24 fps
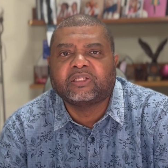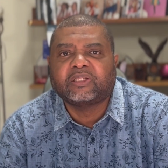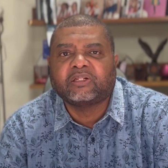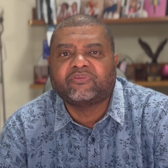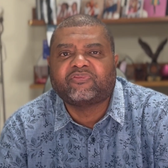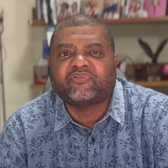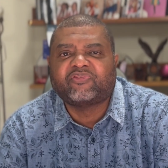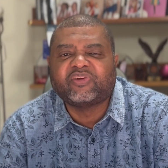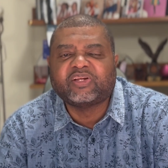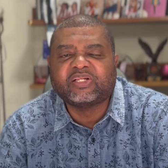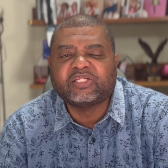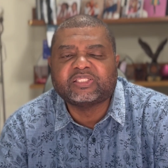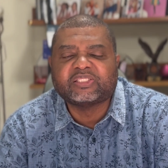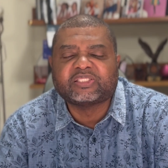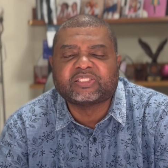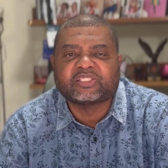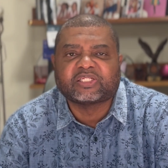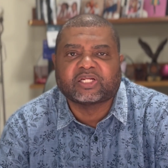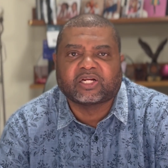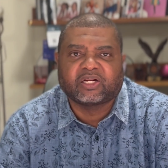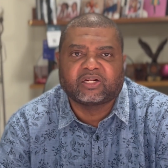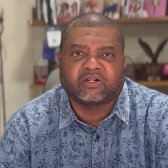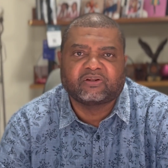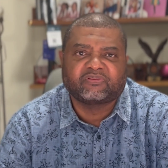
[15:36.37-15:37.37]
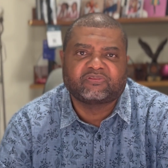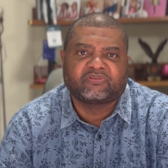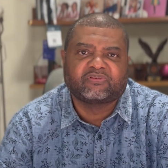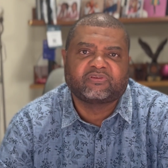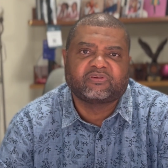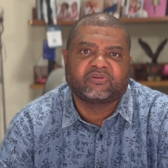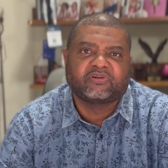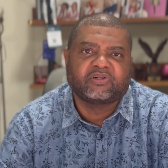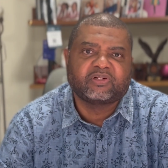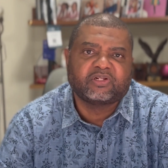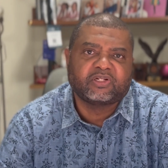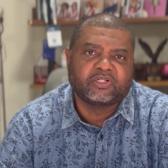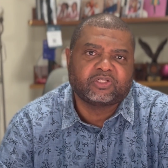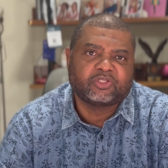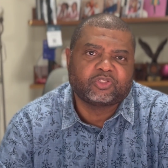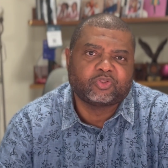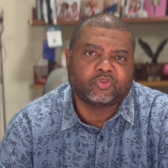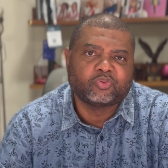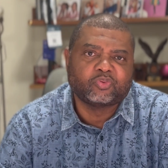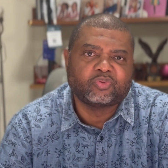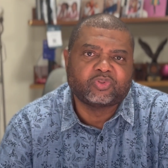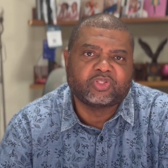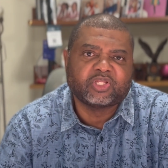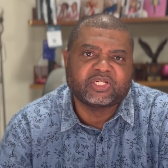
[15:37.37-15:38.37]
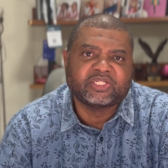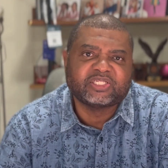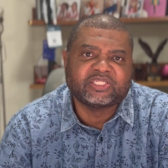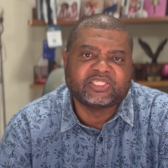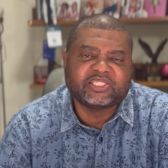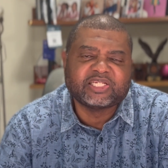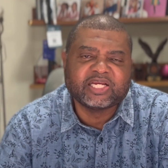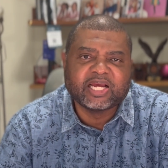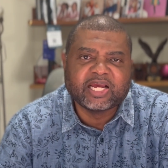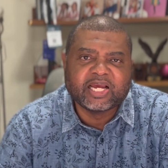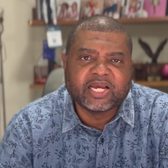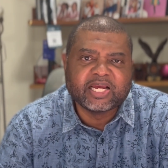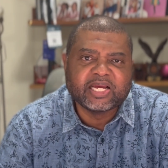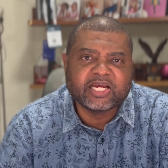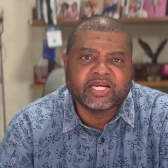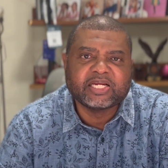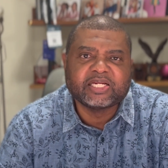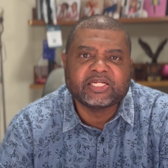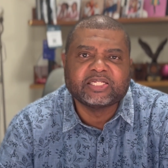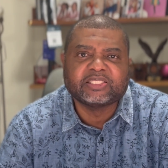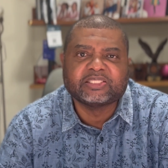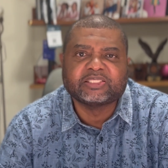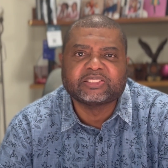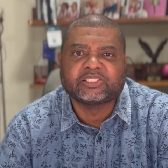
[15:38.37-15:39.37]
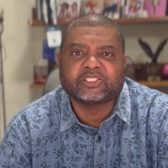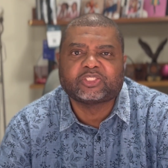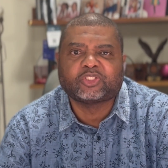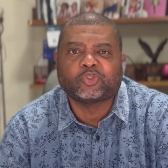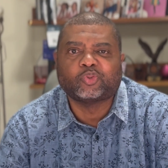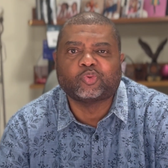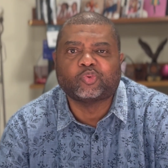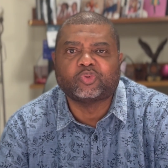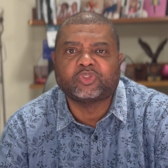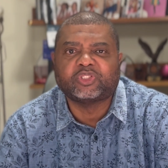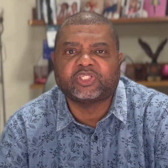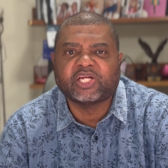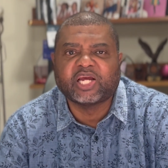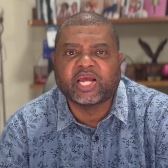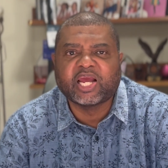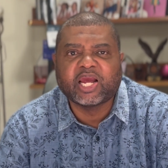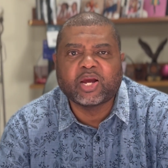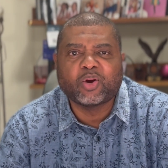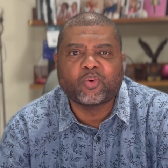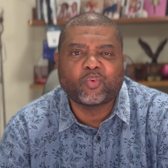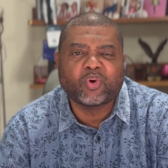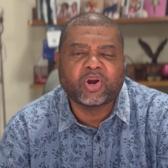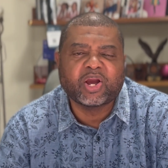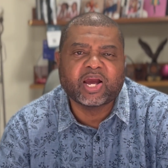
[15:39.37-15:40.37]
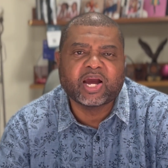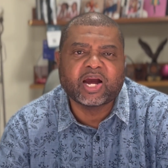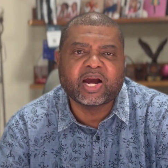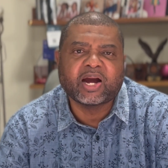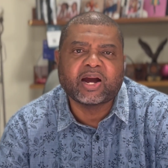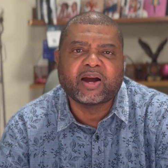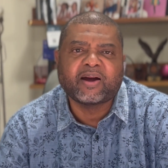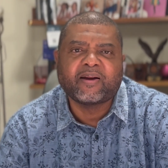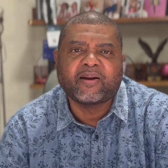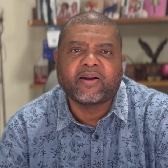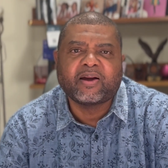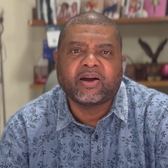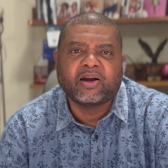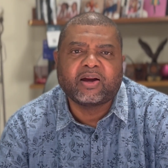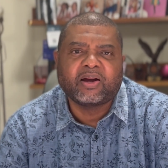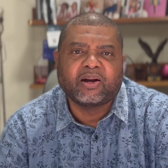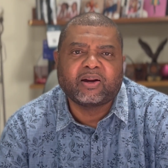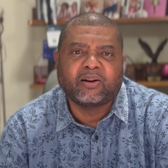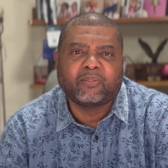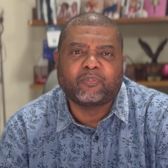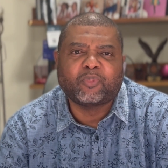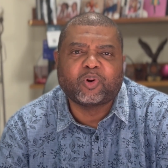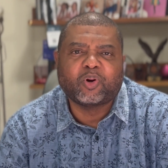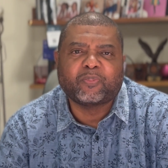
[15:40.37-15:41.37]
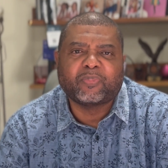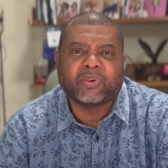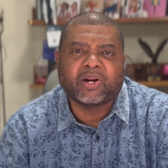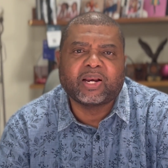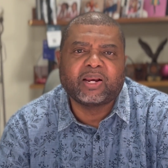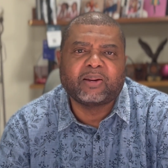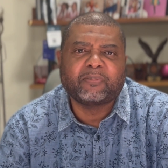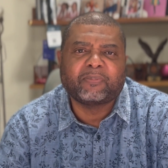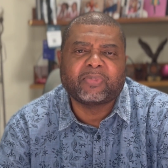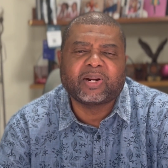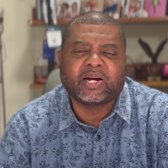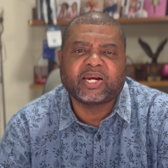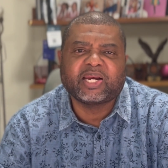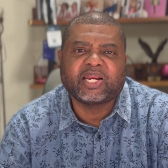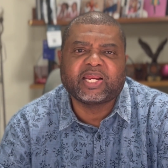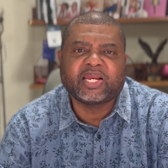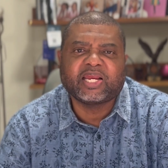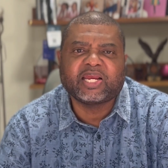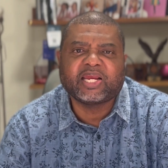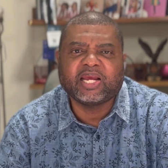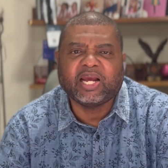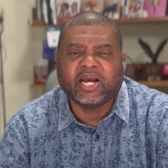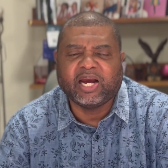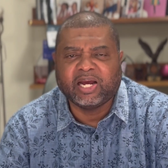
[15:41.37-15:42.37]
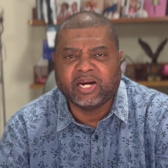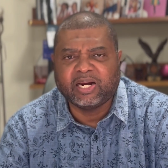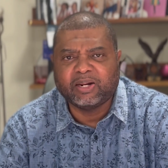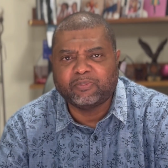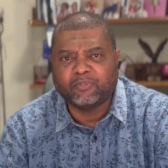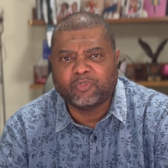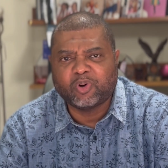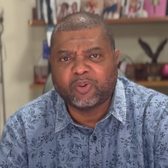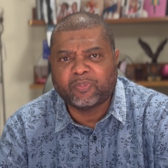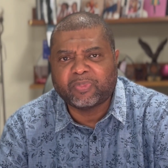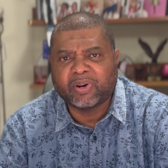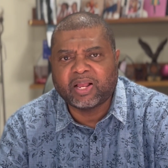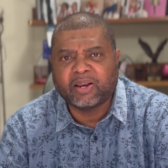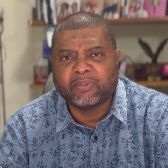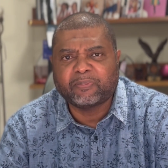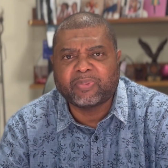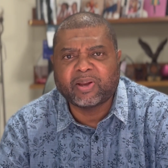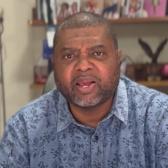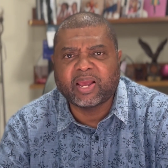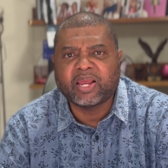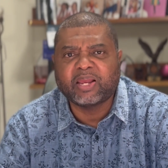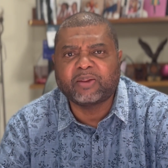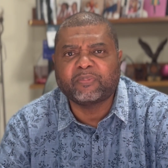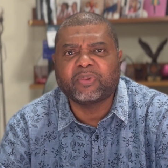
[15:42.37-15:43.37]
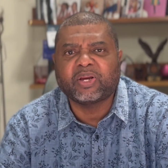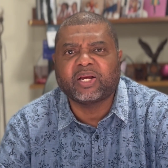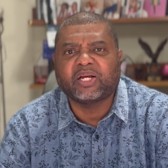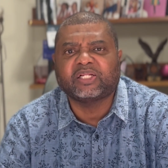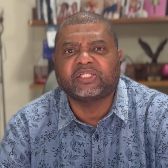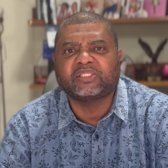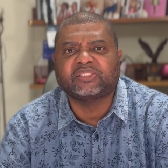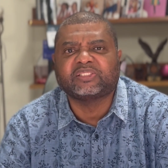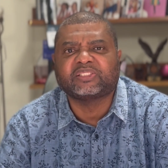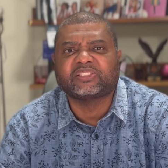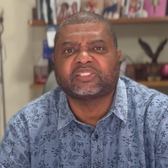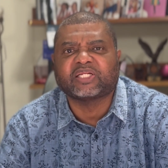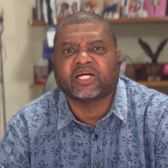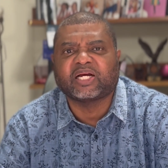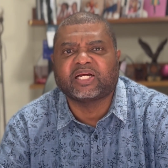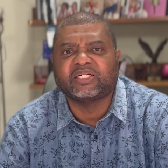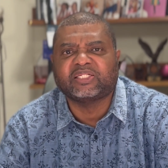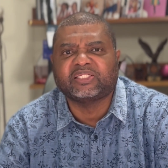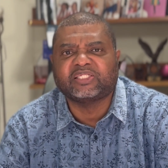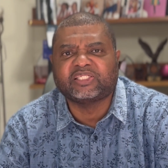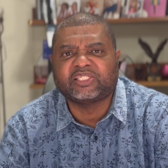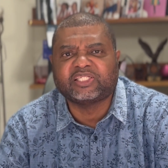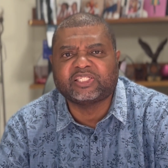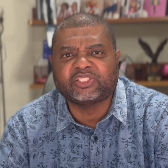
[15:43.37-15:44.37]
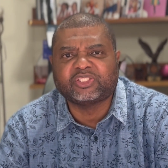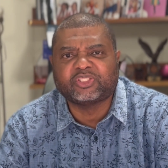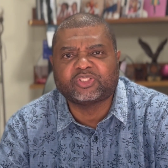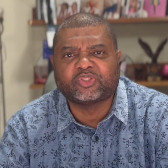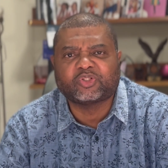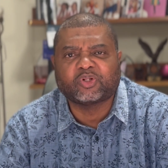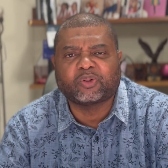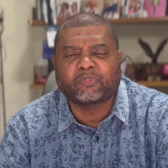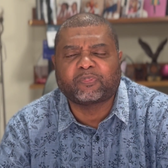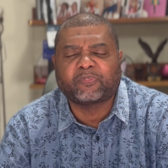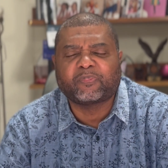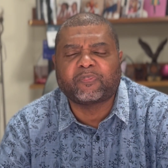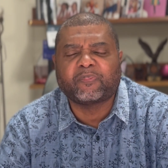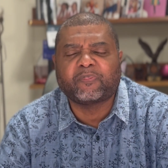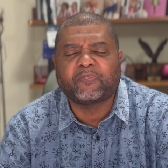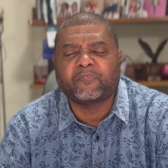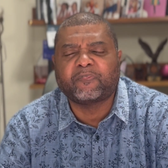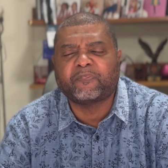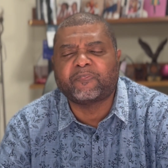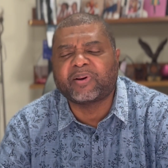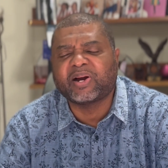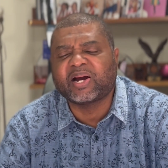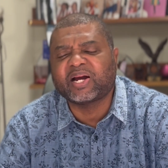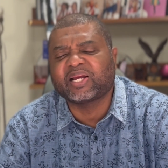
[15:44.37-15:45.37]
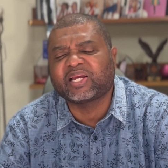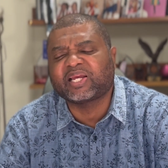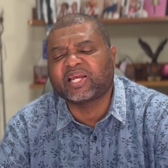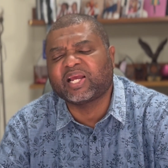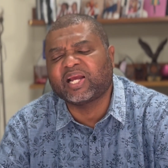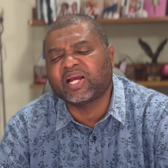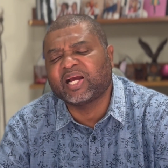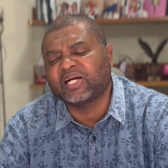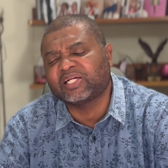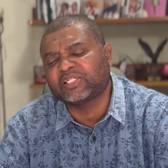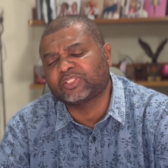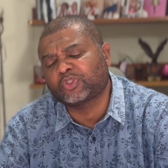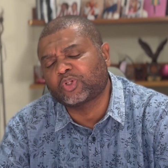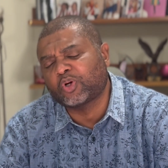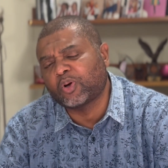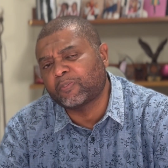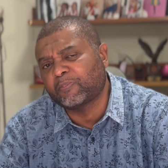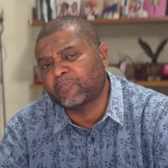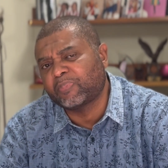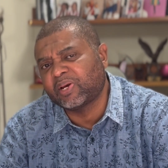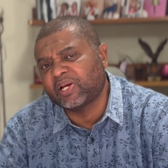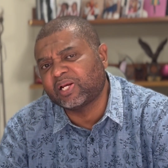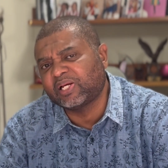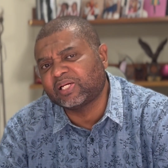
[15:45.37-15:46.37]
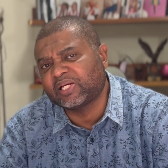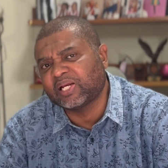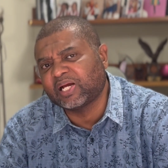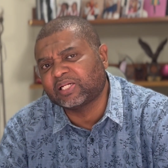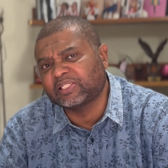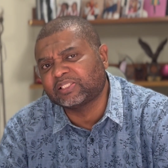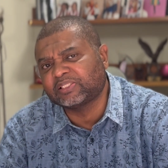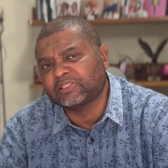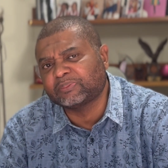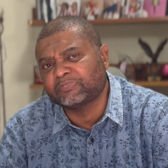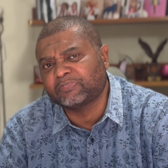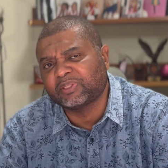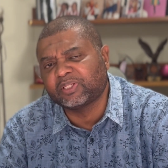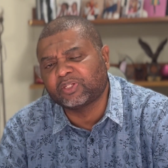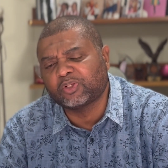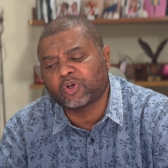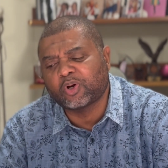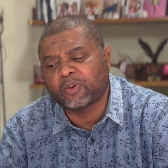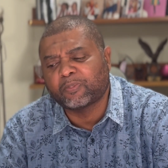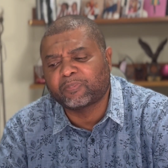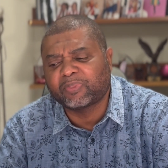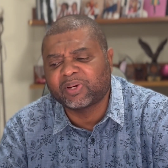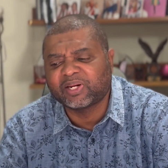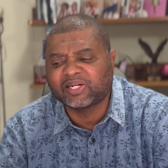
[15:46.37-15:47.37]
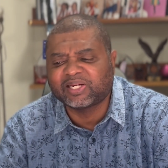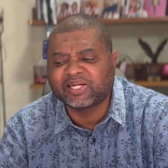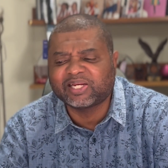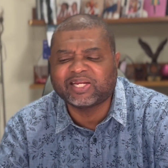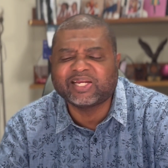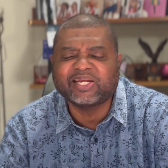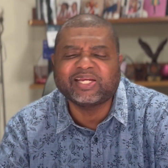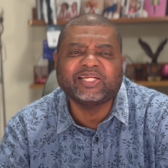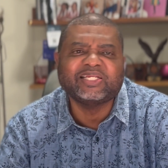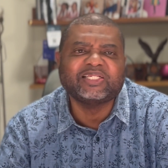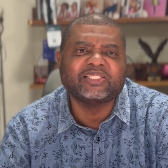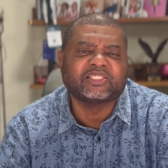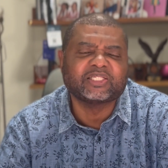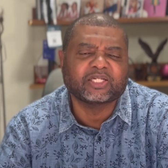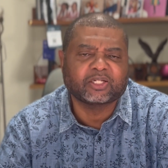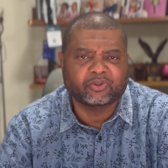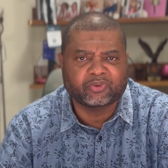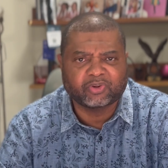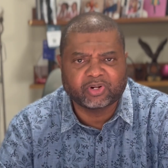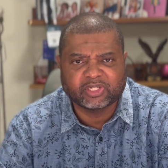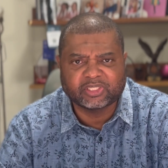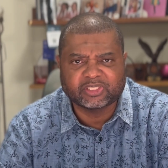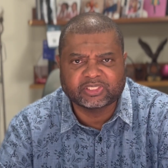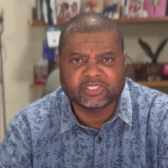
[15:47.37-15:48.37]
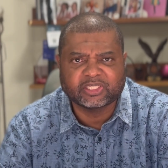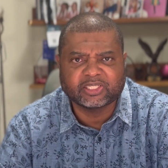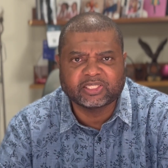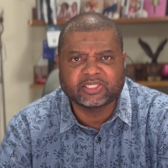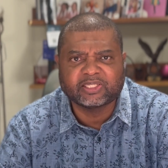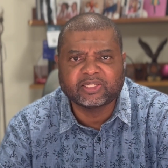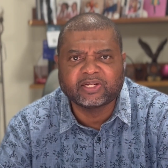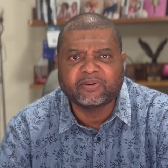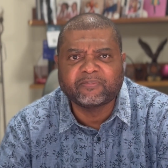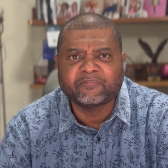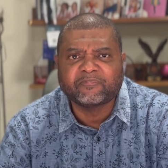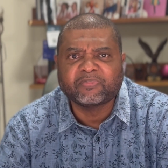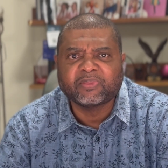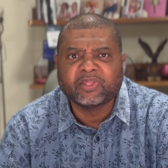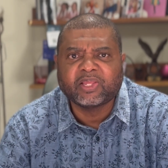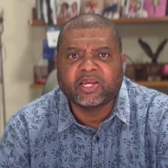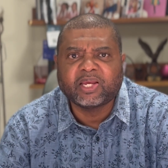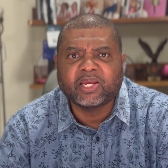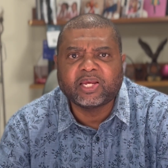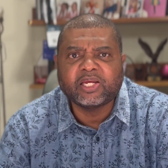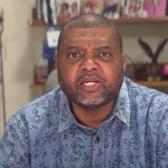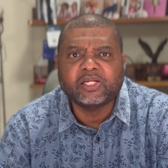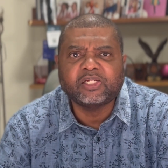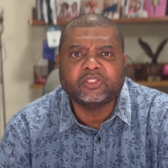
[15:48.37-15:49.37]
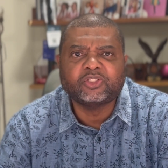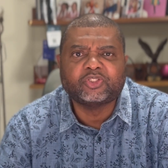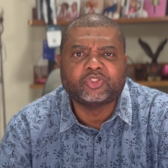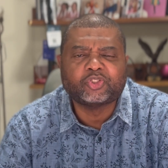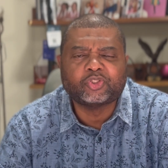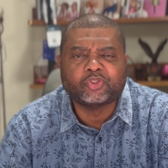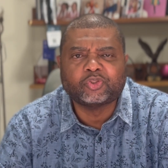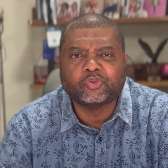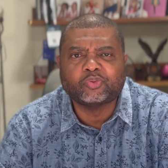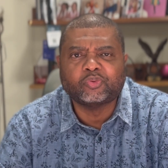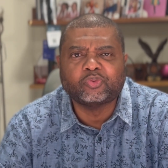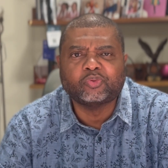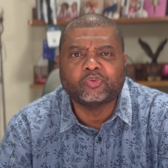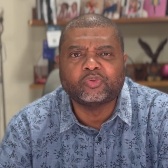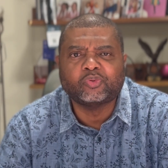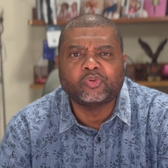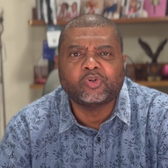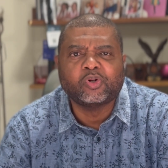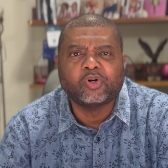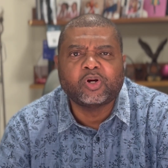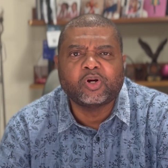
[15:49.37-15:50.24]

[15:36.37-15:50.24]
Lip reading: FinServe to the days today where mobile money and mobile payments and digital banking has been completely integrated into